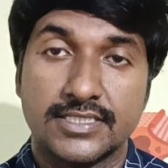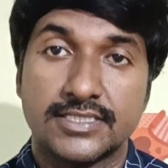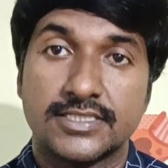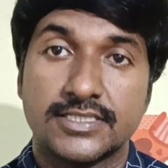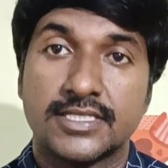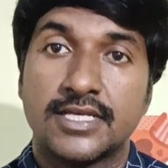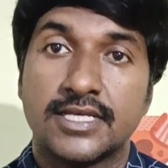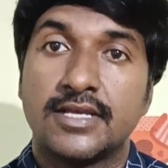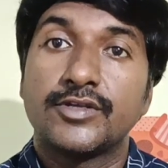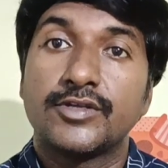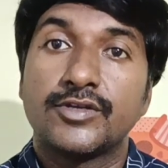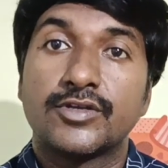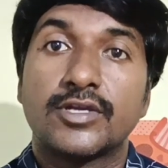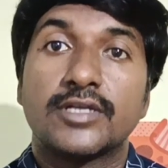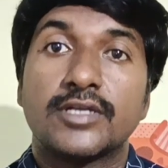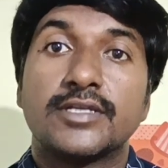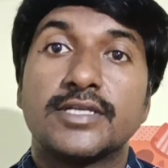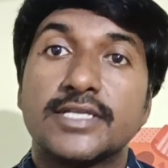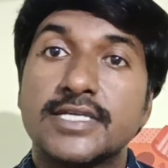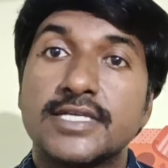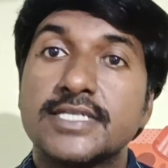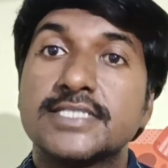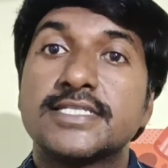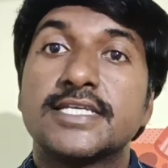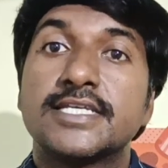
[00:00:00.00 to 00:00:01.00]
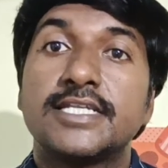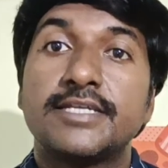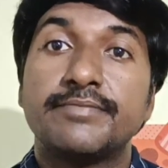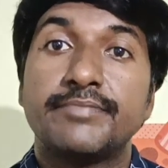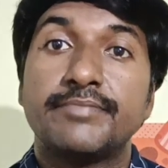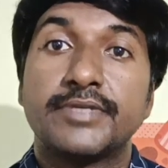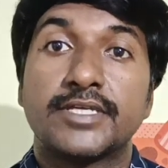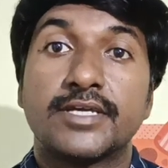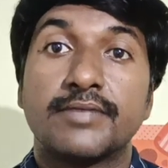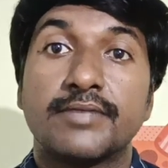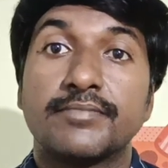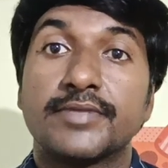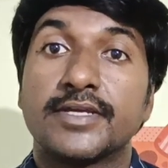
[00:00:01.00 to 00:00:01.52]
skills, then you can
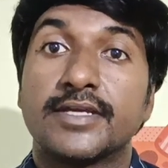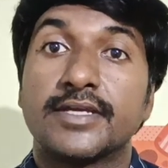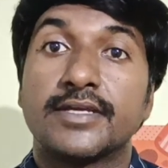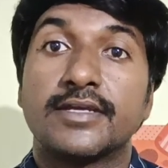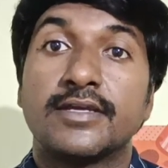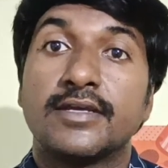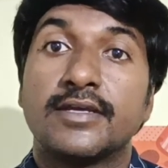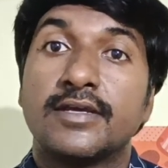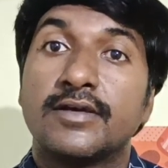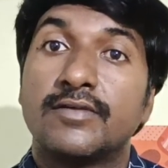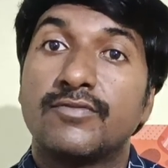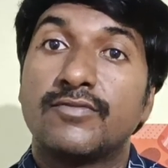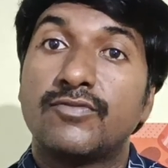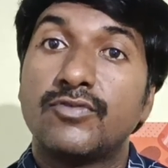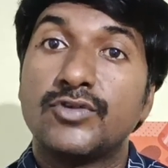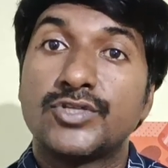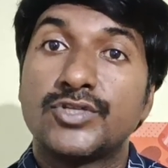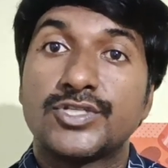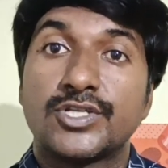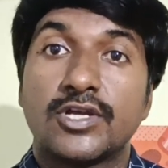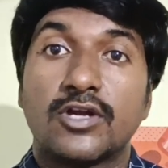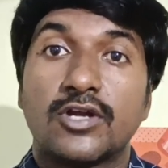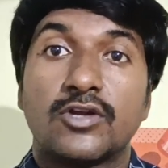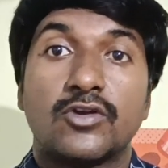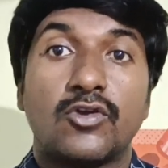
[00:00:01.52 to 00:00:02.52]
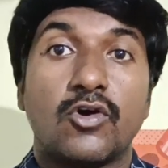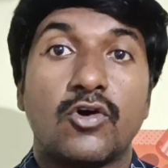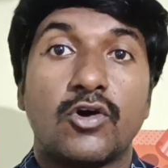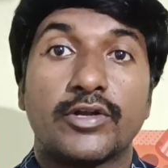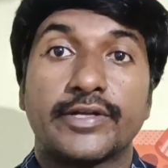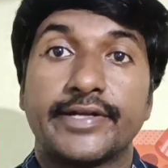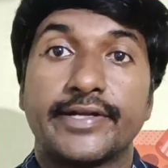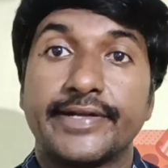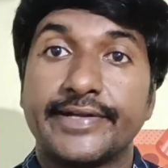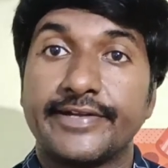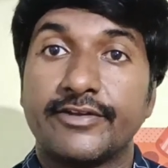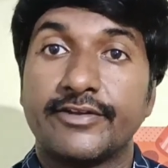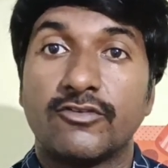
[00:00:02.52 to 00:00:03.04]
easily become a full-stack
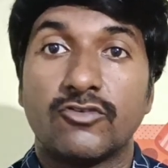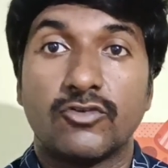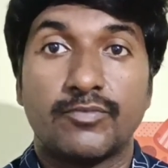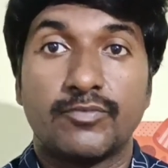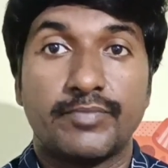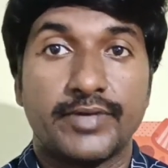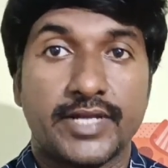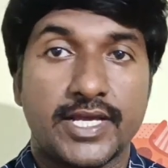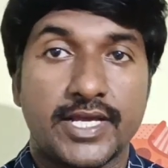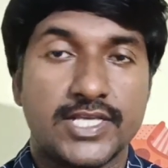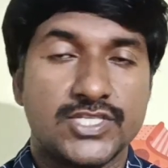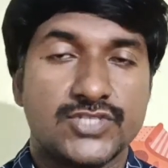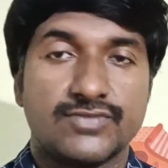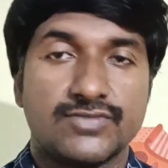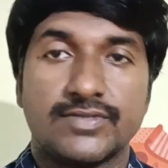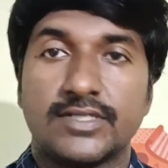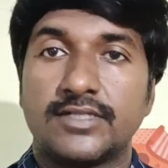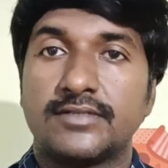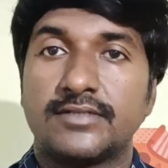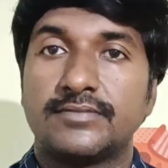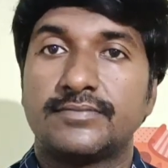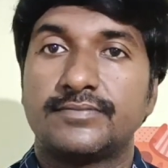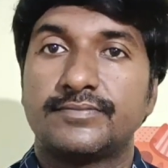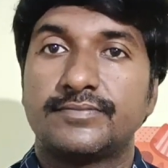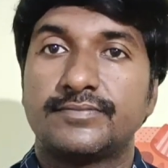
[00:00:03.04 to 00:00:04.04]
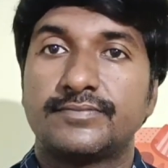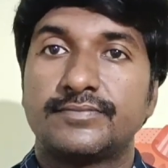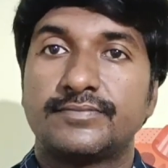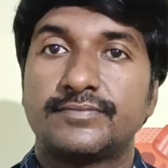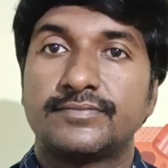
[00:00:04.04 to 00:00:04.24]
.NET developer as well.